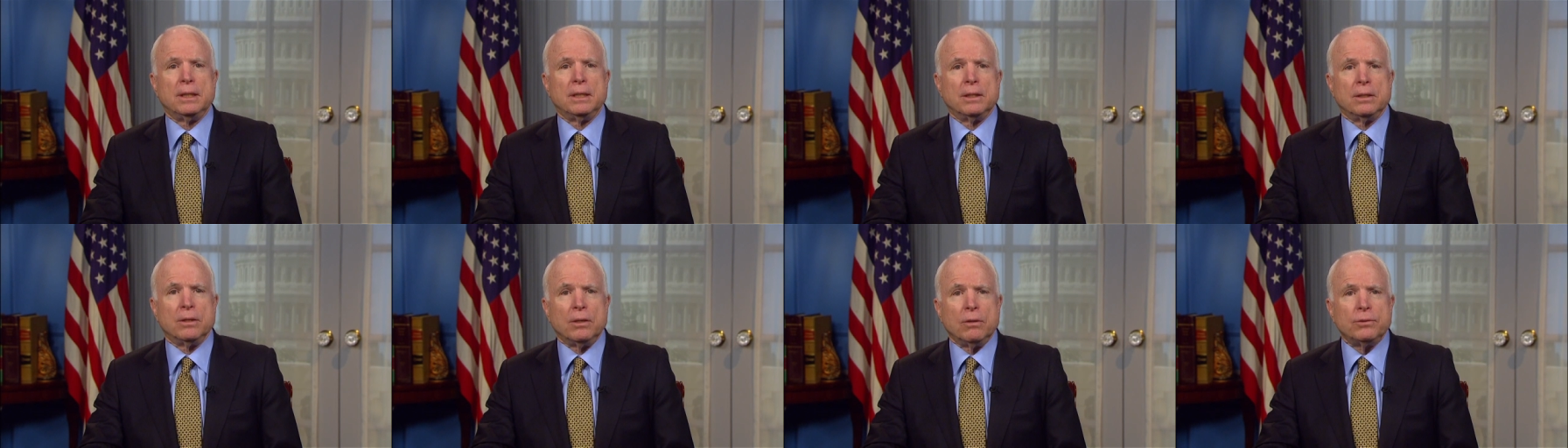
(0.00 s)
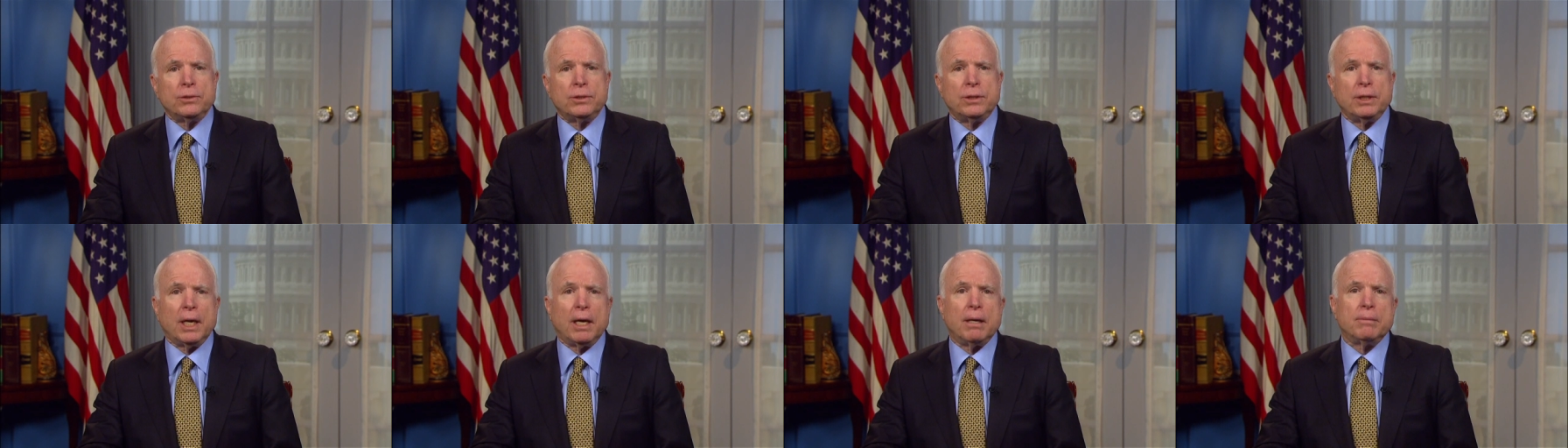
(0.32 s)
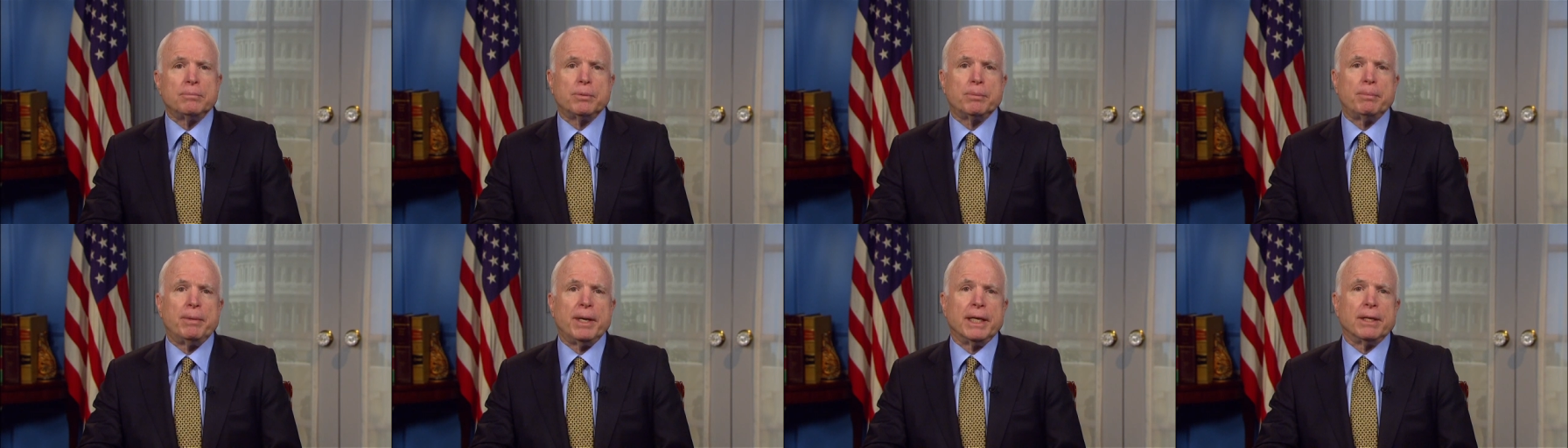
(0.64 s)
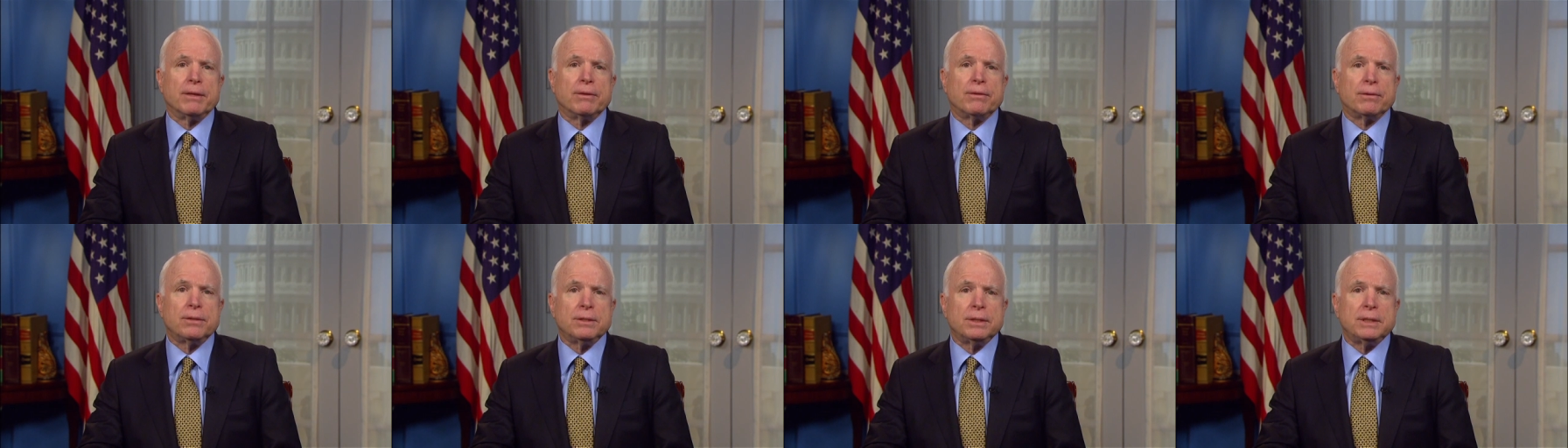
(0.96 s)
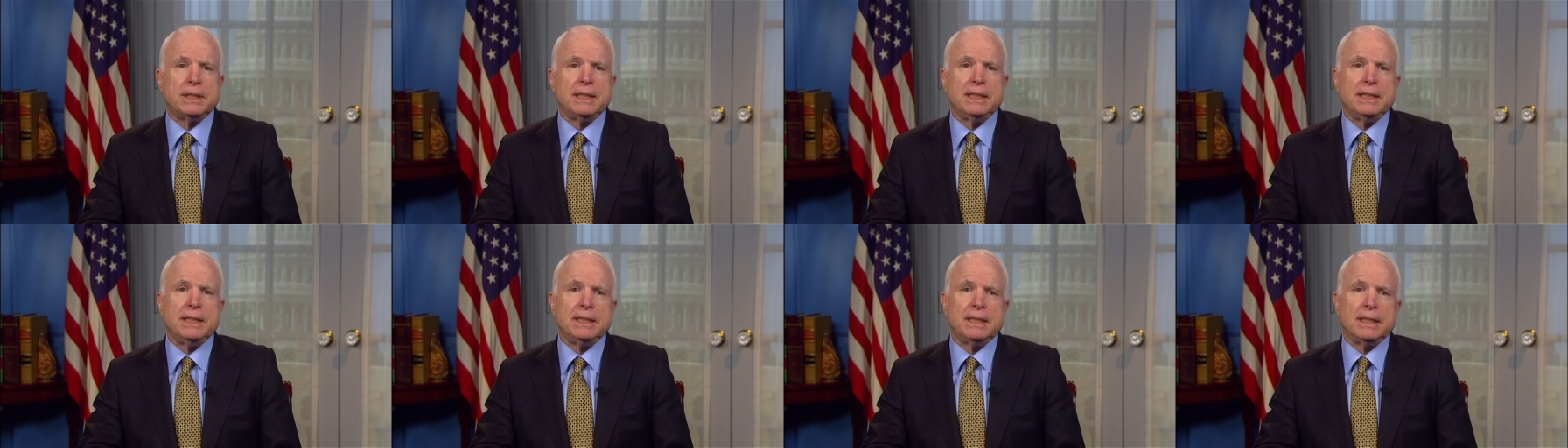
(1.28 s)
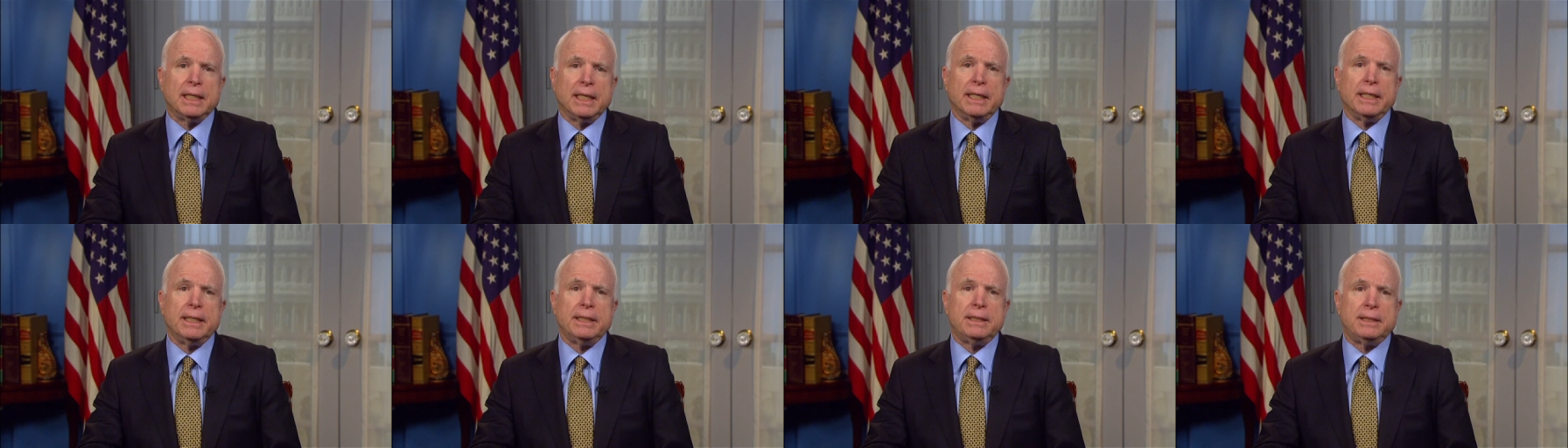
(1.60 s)
Those jobs pay 13% to
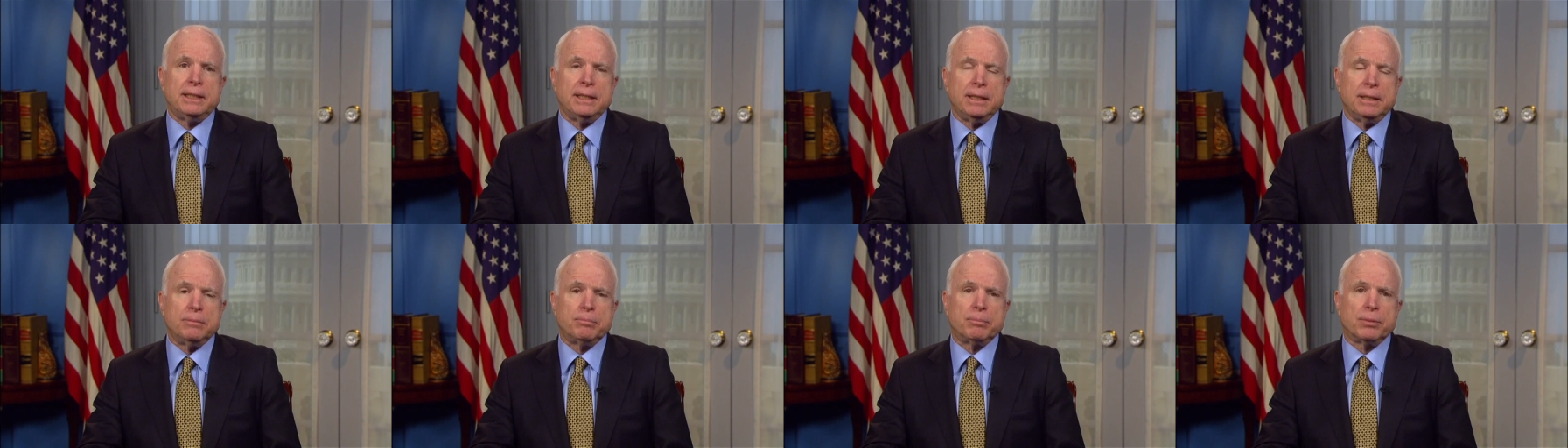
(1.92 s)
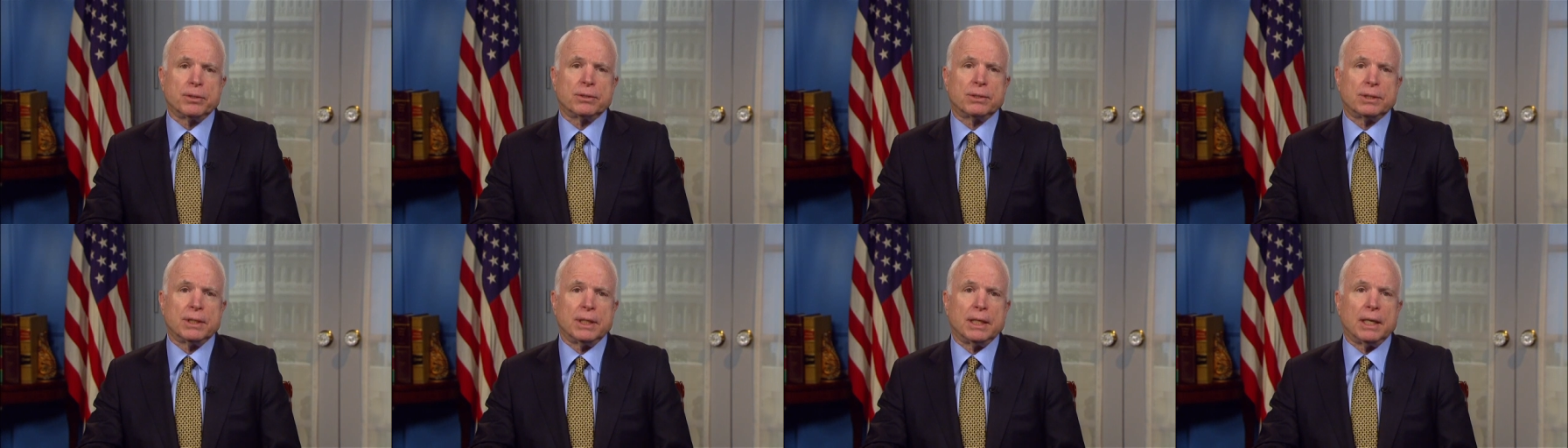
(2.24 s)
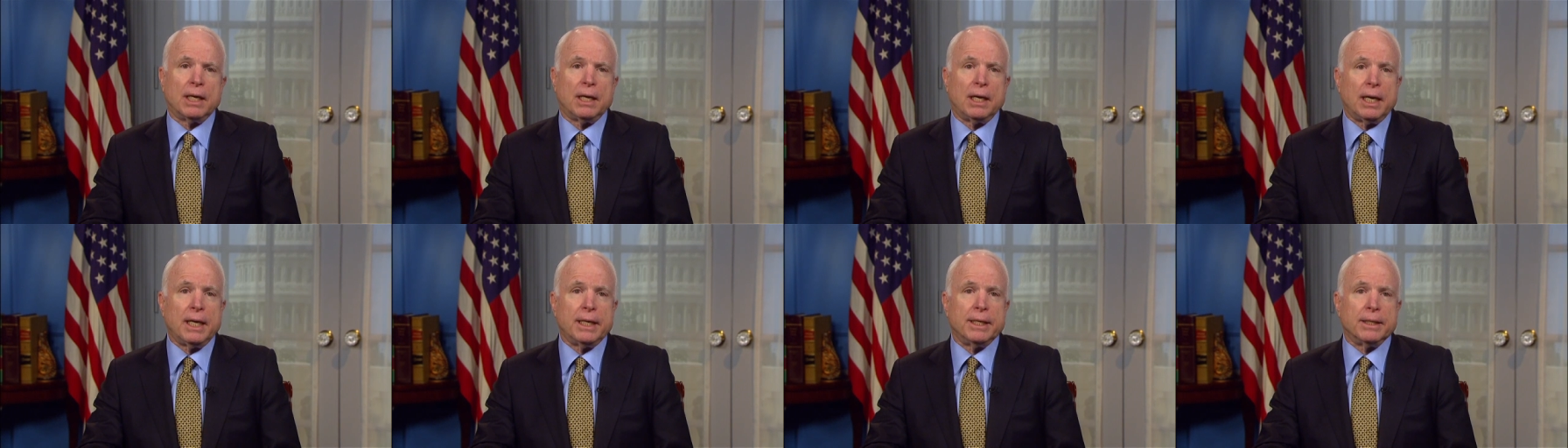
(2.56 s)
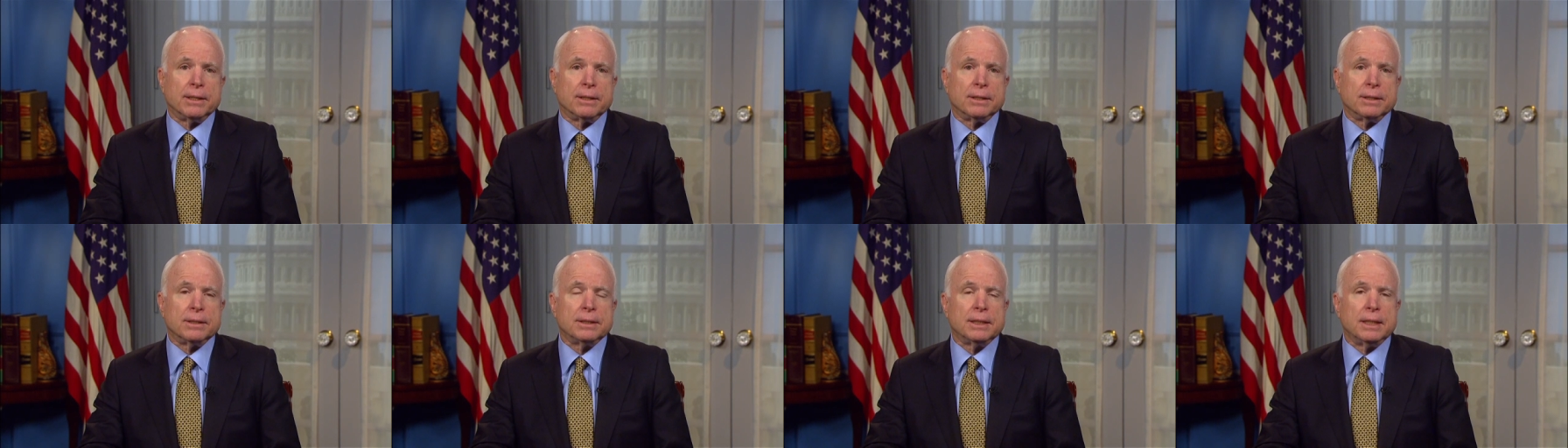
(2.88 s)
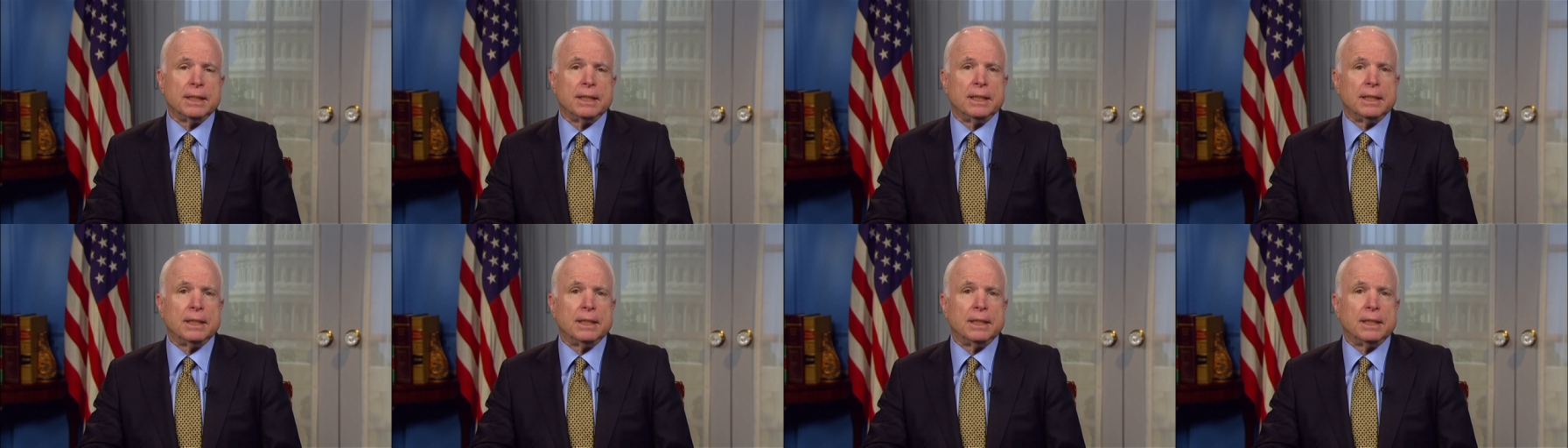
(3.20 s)
18% higher